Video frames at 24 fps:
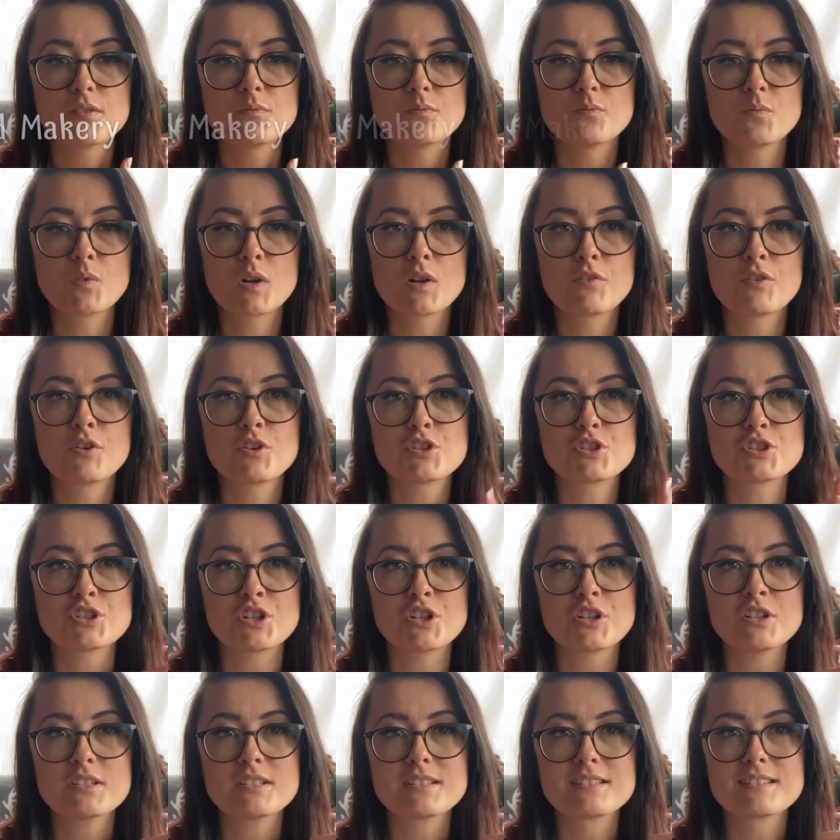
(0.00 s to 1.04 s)
one of her
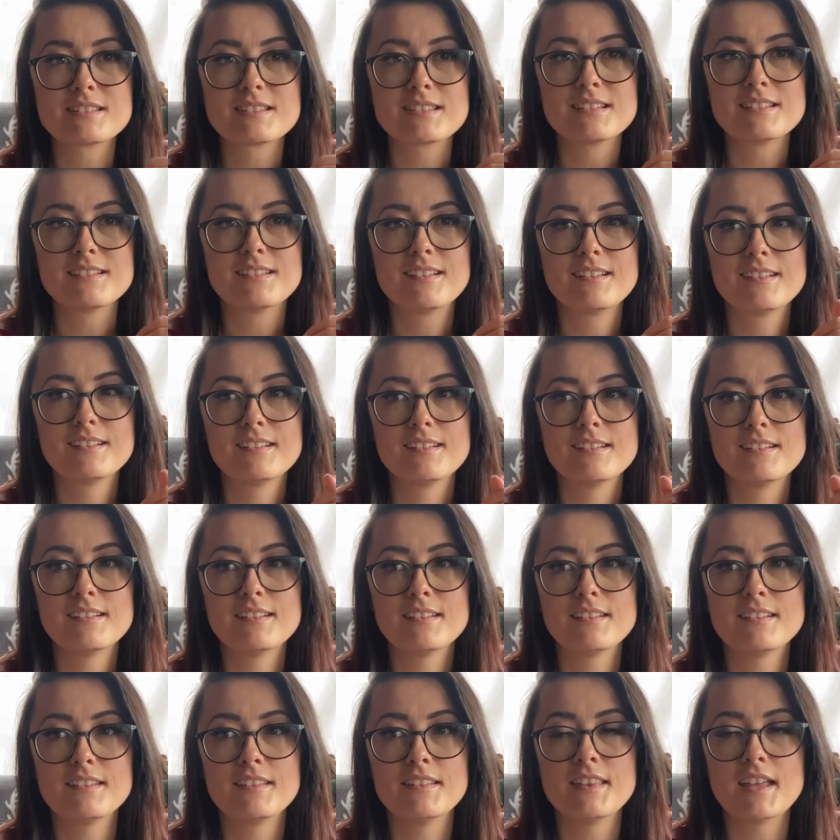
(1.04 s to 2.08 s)
shirts
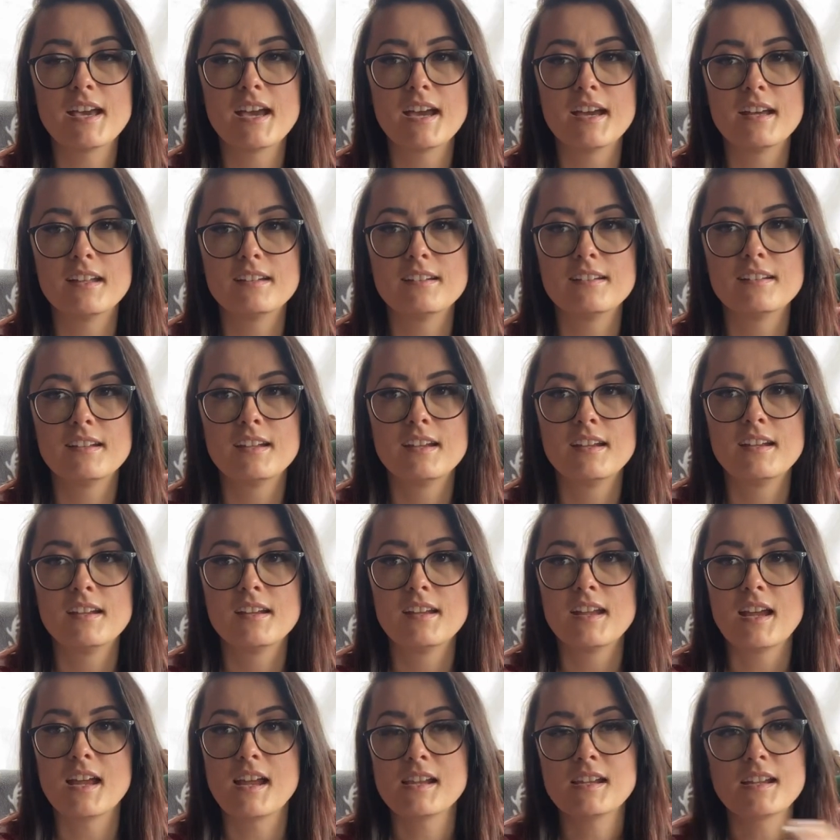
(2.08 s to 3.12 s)
that
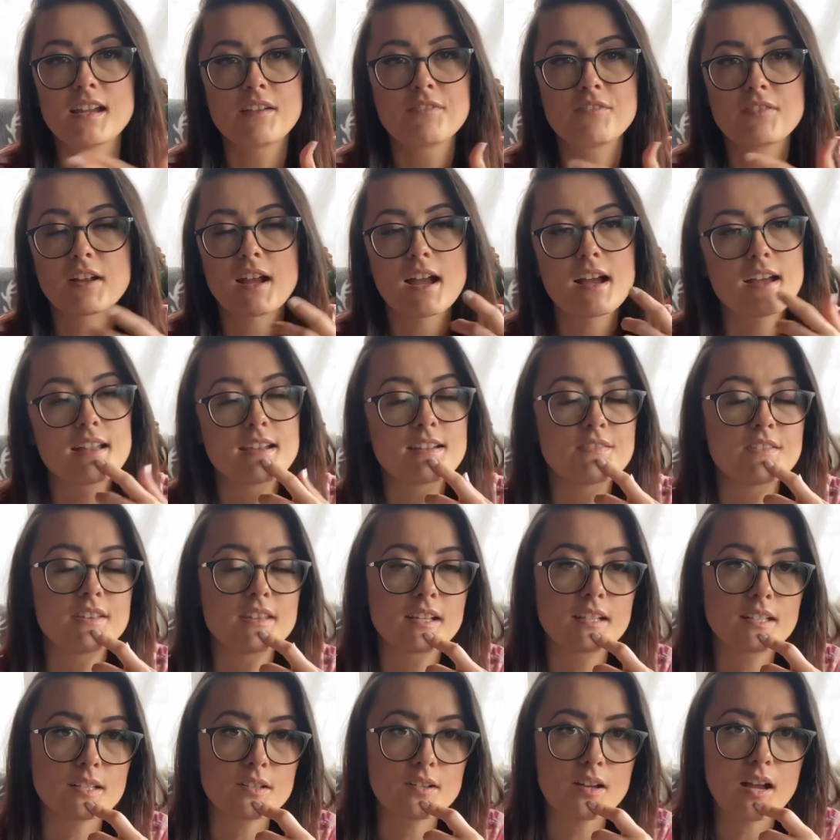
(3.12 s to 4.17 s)
I forgot, I didn't
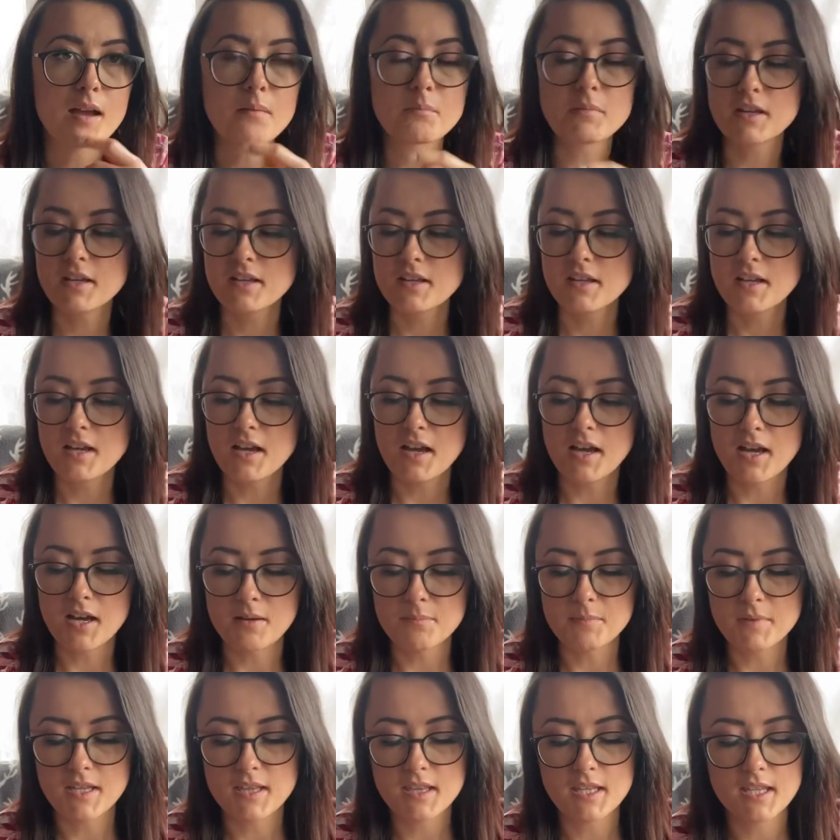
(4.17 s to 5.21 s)
think to grab.
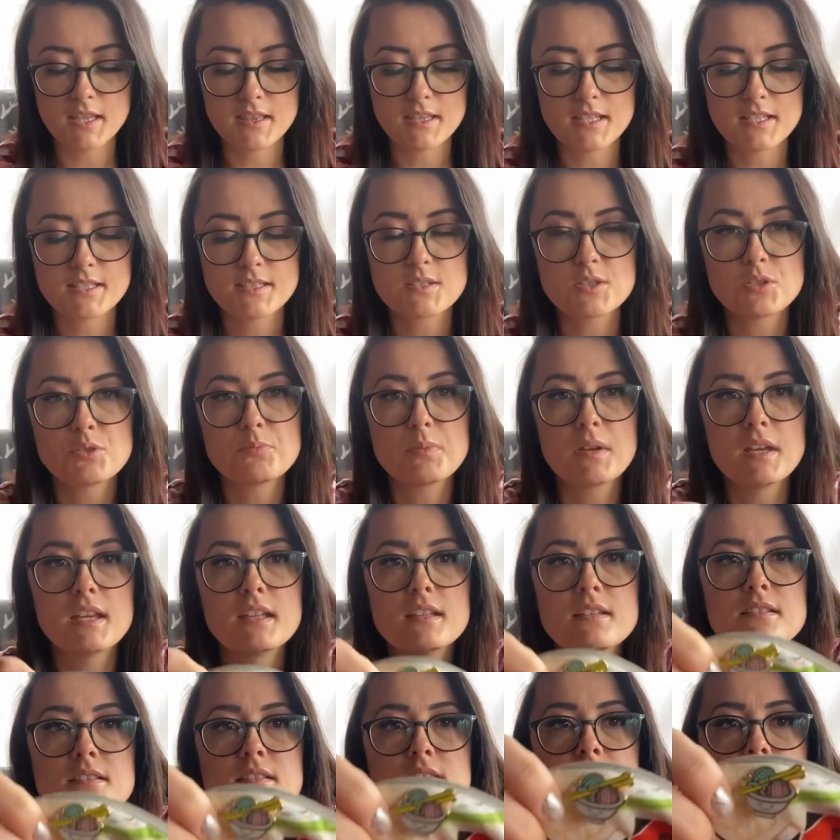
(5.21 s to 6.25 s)
And then these two
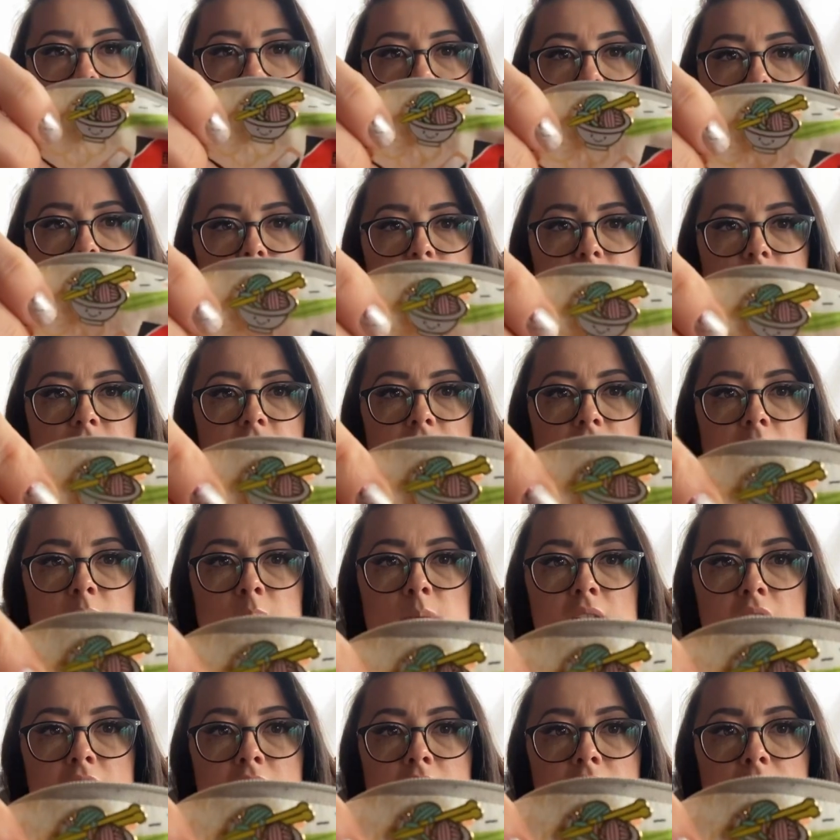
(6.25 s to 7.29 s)
pins that I've
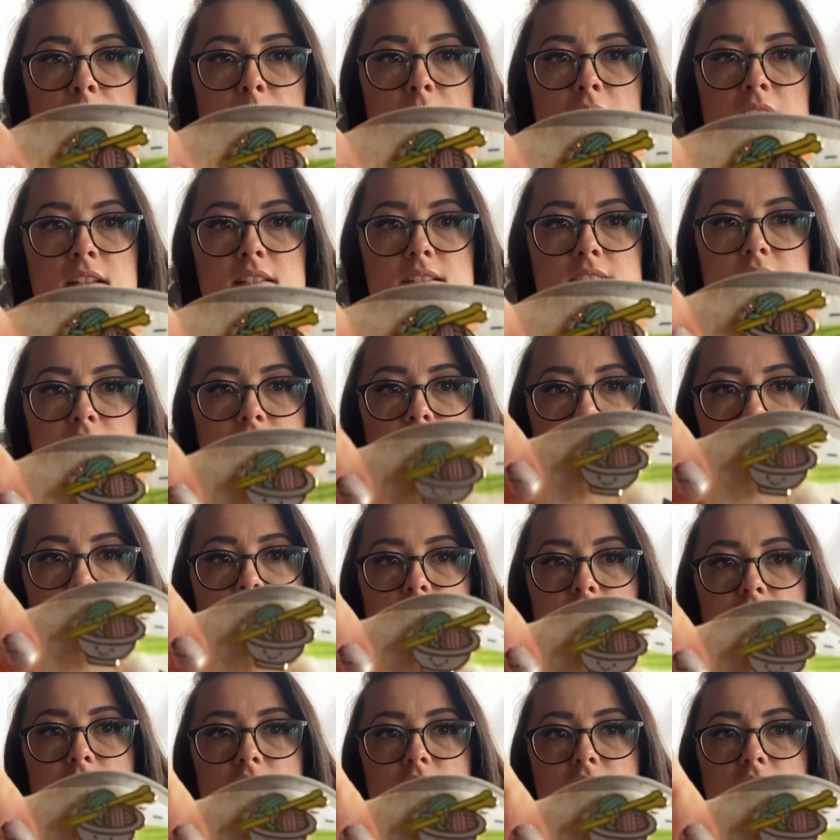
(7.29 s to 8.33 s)
been eyeing up on Instagram
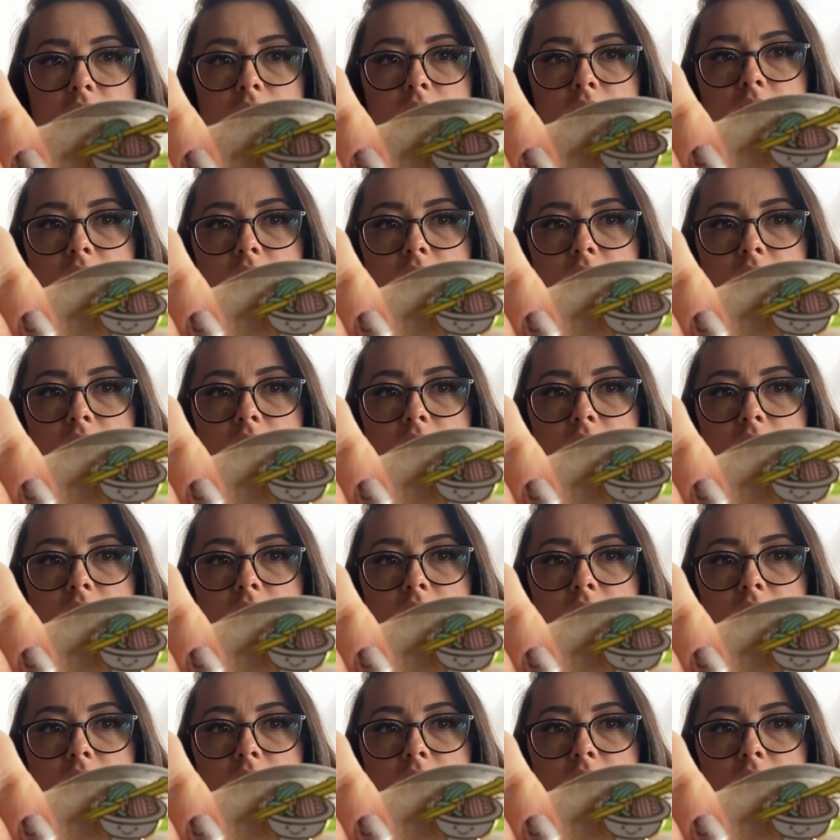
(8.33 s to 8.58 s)
forever.